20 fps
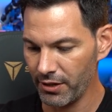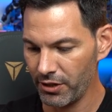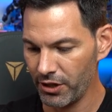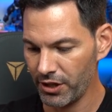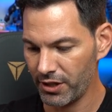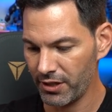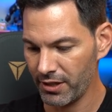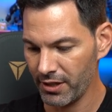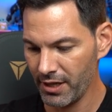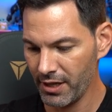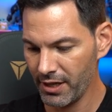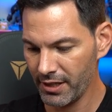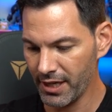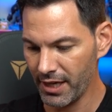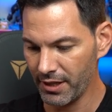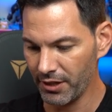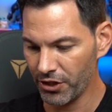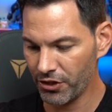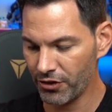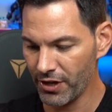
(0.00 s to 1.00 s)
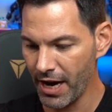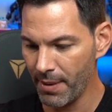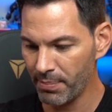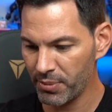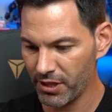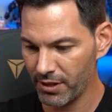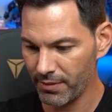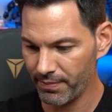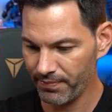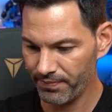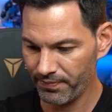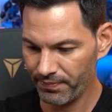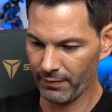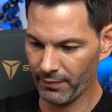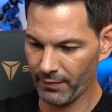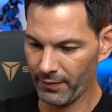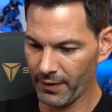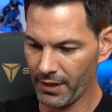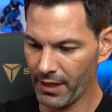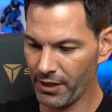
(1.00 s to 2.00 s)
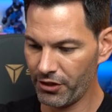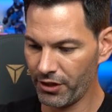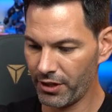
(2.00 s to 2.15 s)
You just tighten the straps, it's